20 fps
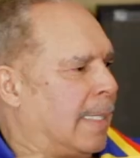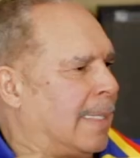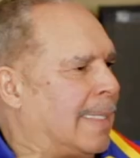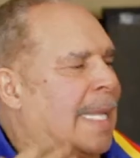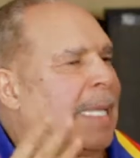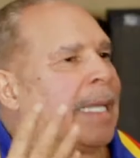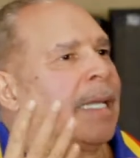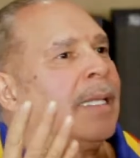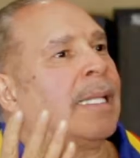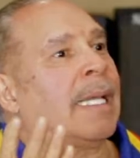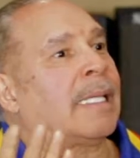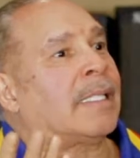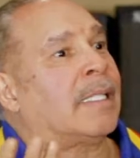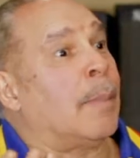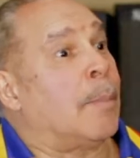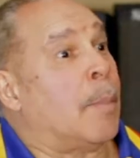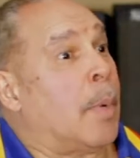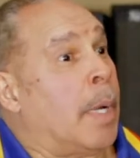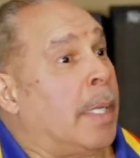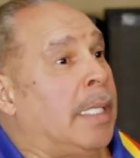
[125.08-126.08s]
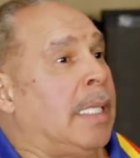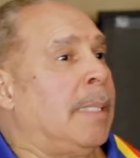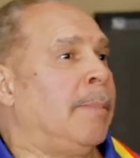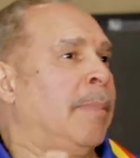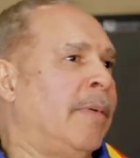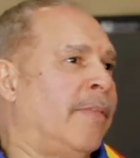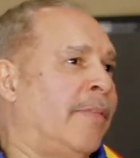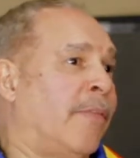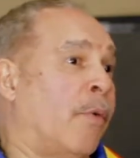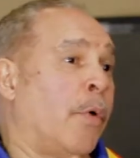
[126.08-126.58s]
They collect the money
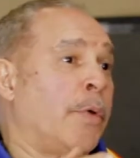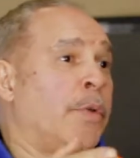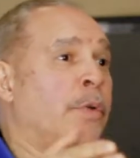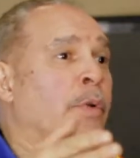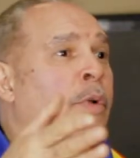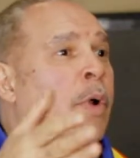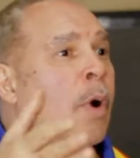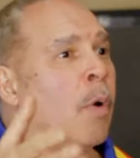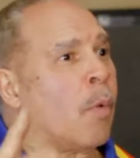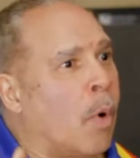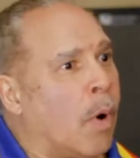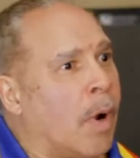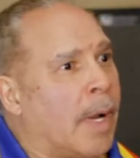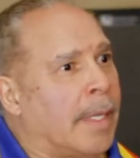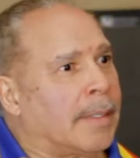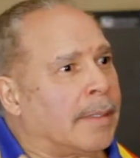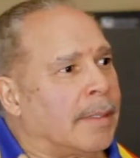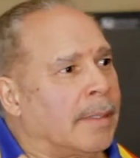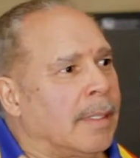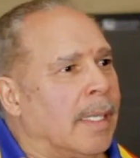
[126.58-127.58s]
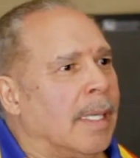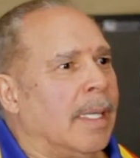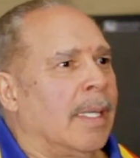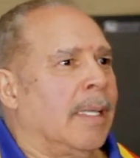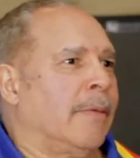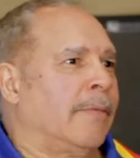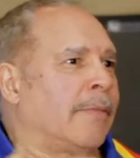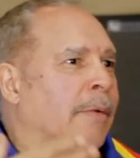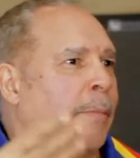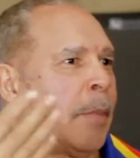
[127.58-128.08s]
before you go on
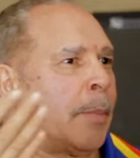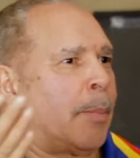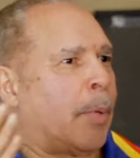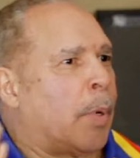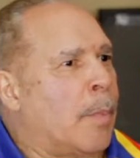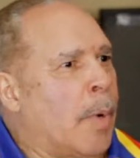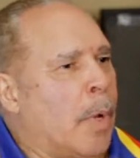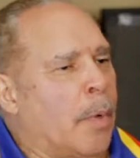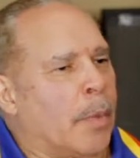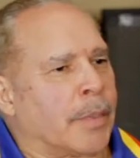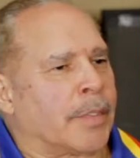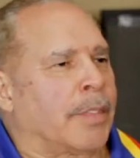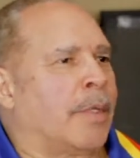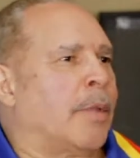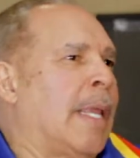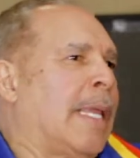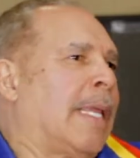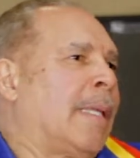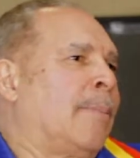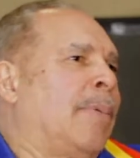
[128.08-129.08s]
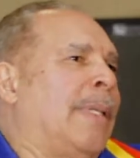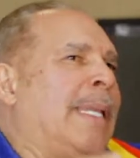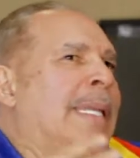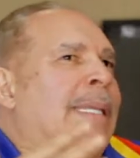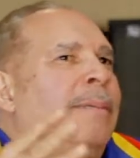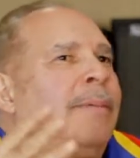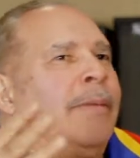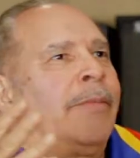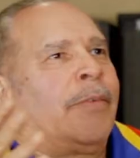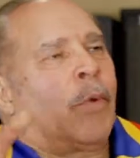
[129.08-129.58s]
from the promoter, so they can play,
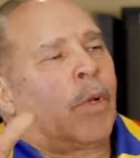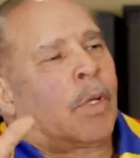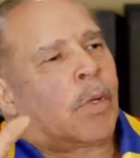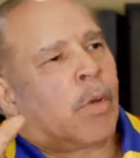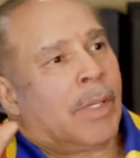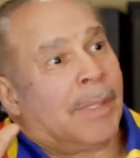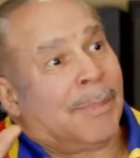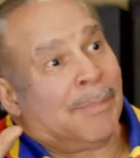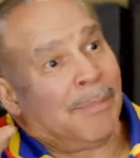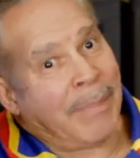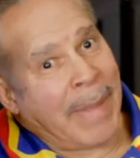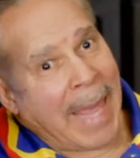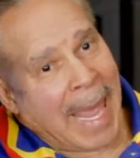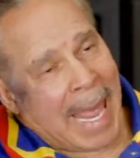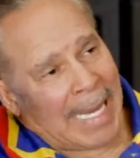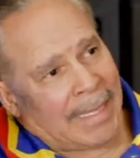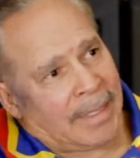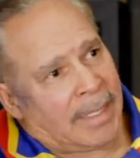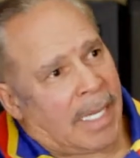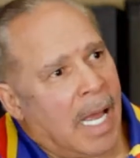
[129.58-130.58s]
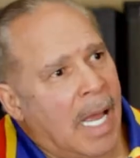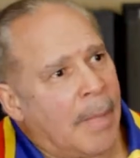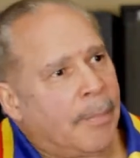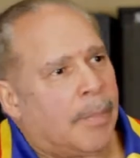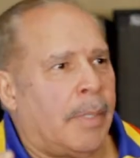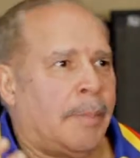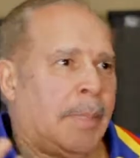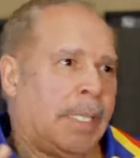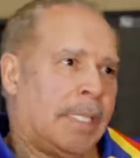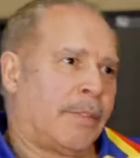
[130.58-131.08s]
if you want to call it bad cop.
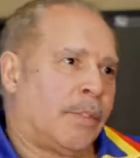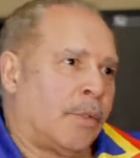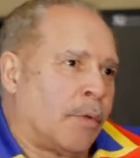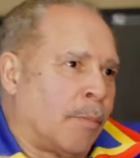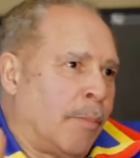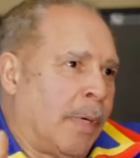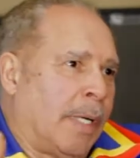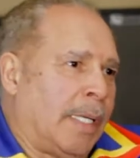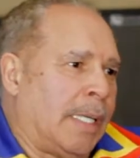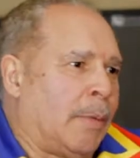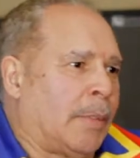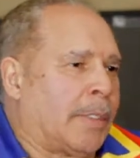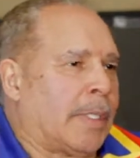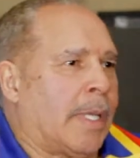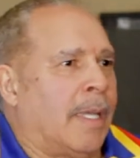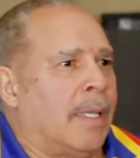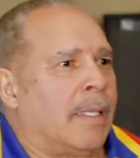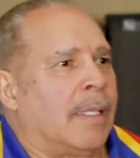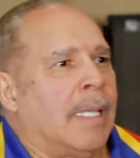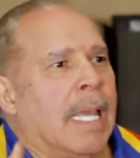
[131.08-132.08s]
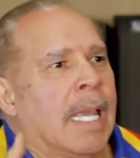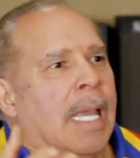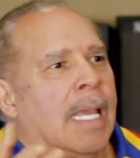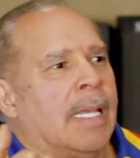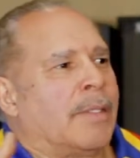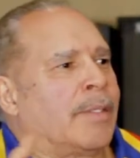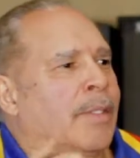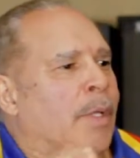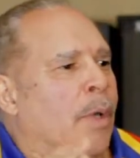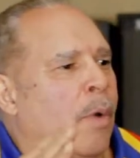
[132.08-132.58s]
I mean, it's your money, what the hell?
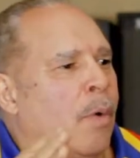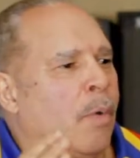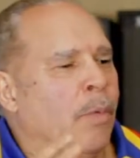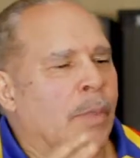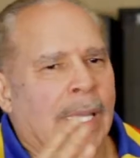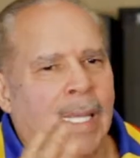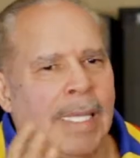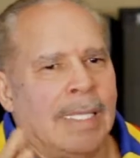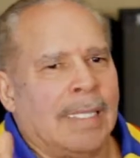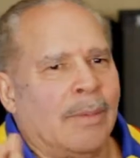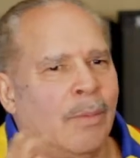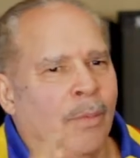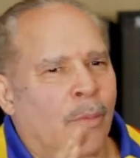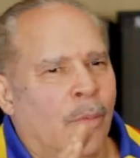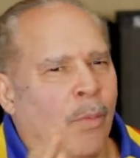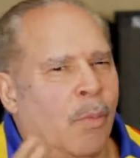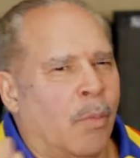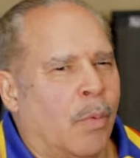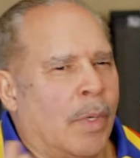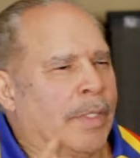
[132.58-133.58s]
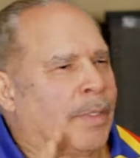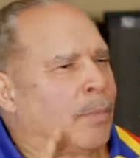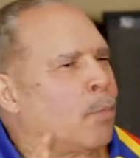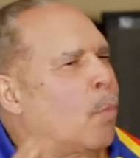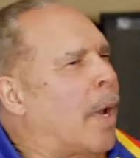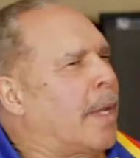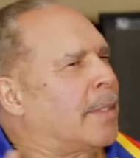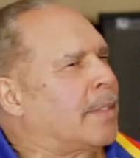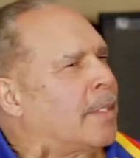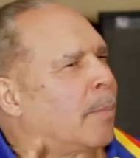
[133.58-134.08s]
So
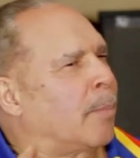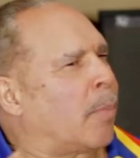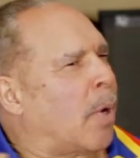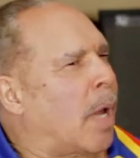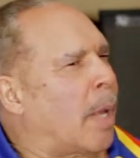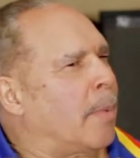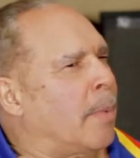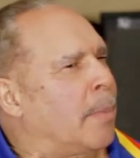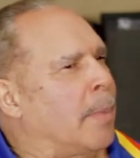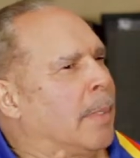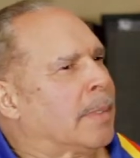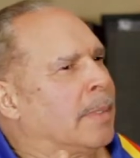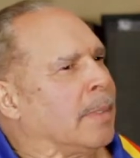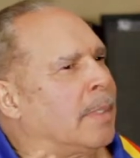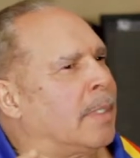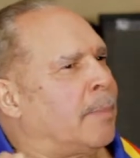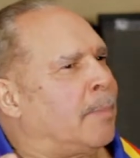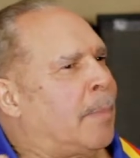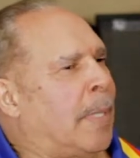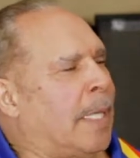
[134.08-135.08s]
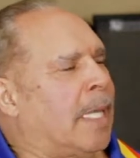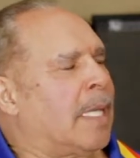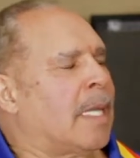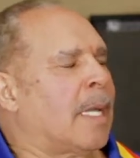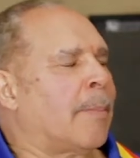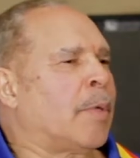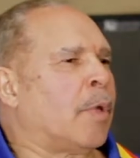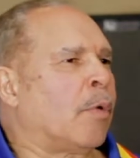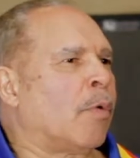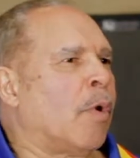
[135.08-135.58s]
why is there a problem in picking
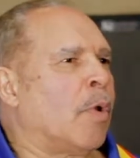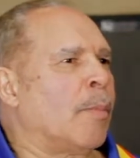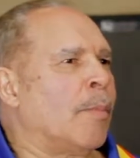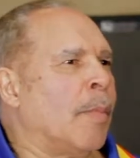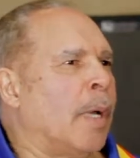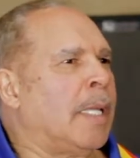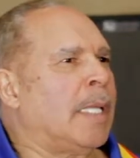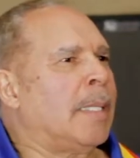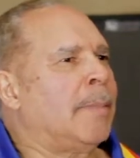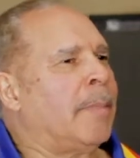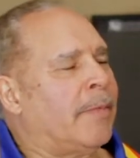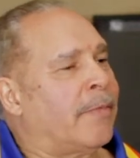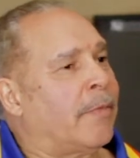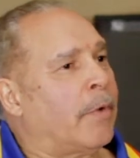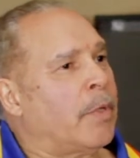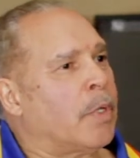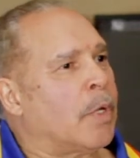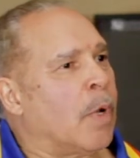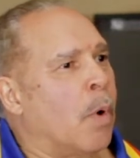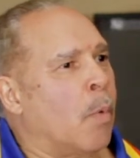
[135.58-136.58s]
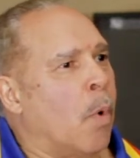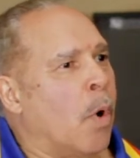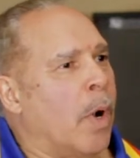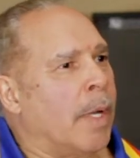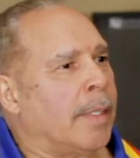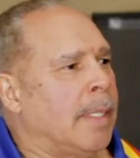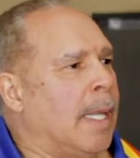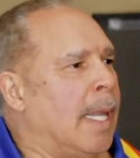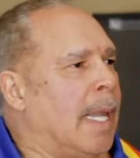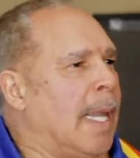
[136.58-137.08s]
up your own money before you go on?